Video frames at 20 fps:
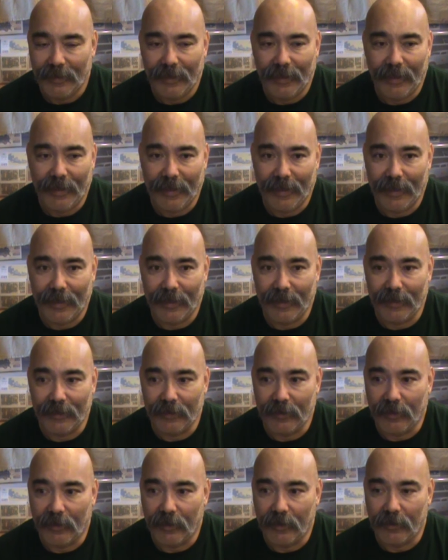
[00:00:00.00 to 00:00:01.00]
And
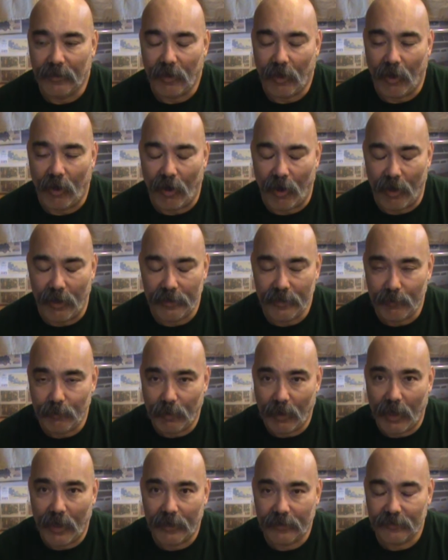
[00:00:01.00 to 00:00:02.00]
on the
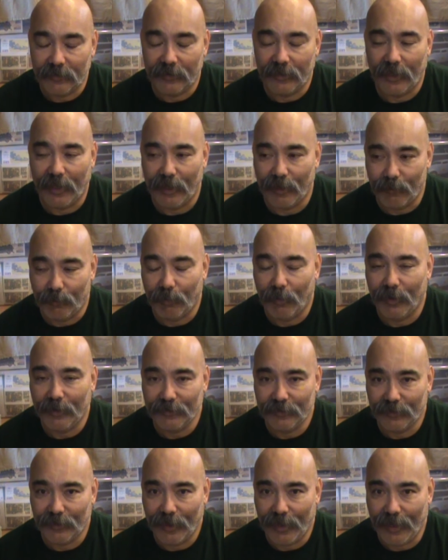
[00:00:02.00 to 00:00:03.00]
box it had a
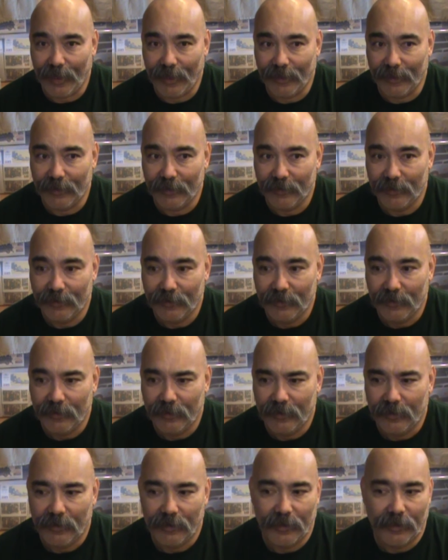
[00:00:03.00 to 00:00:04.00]
price tag
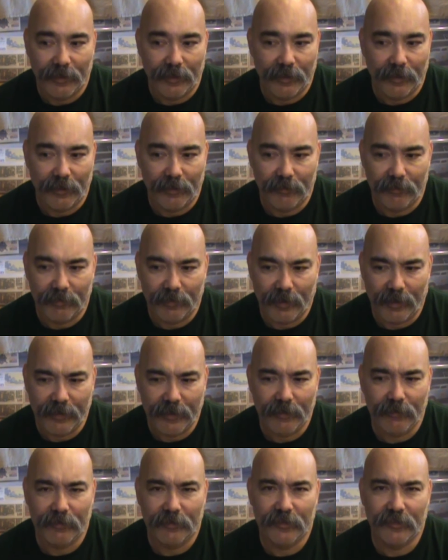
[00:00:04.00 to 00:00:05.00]
of, I
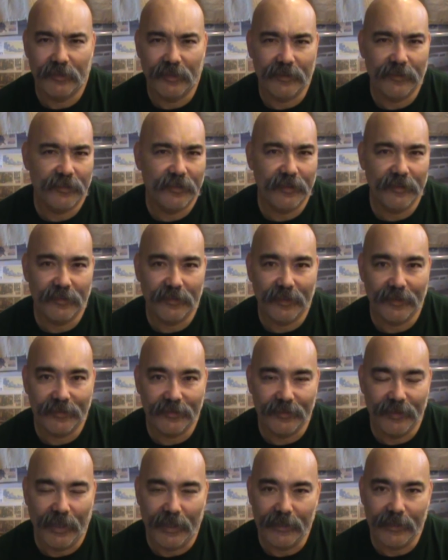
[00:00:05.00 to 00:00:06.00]
think it was
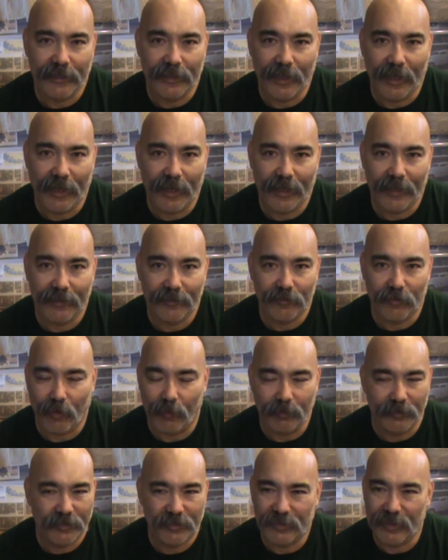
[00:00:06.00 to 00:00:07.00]
$66.99, so
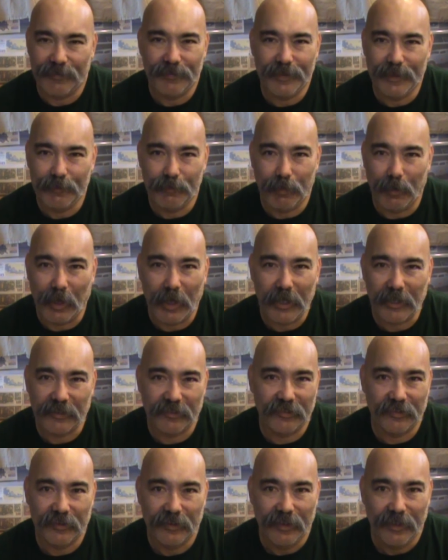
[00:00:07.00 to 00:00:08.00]
almost
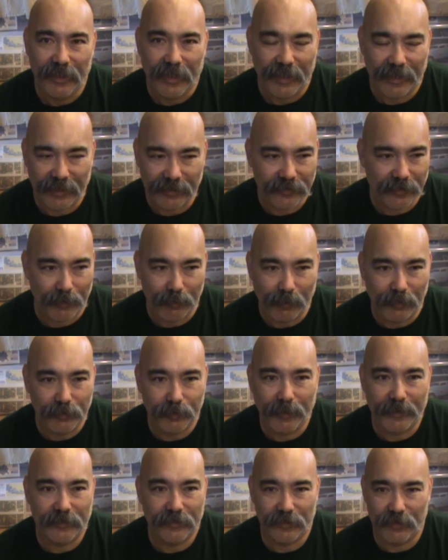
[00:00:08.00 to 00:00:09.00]
$70. And they said most
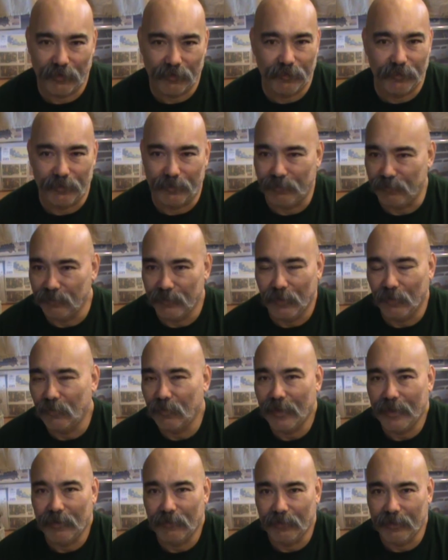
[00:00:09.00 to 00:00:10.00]
places you'll
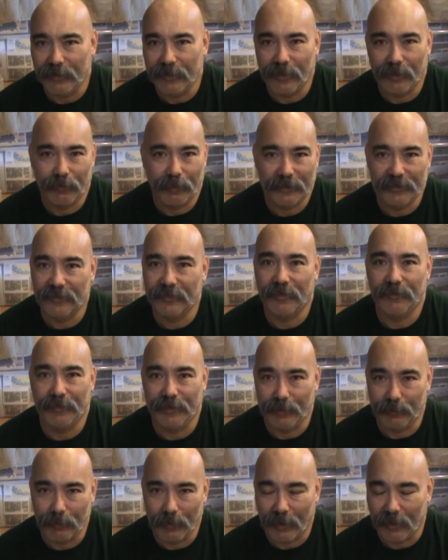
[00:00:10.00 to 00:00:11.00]
find it retail about
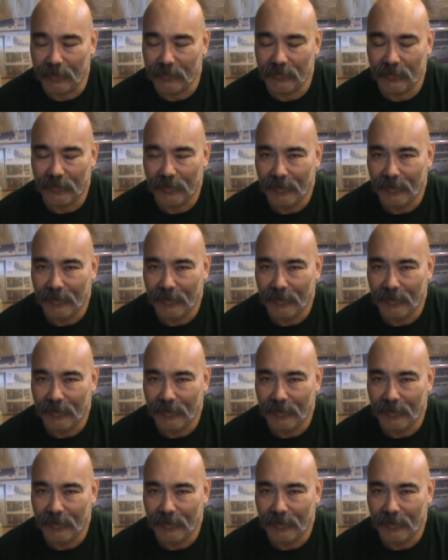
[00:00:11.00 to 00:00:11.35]
$70.